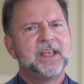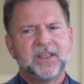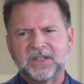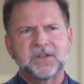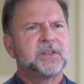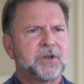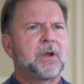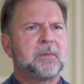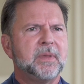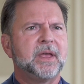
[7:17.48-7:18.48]
it's it's a great
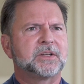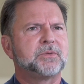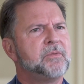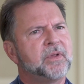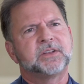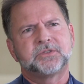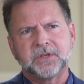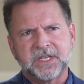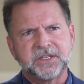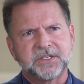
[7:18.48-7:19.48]
mix. Right, we've got
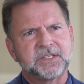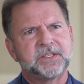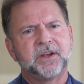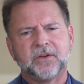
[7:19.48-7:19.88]
strategics there.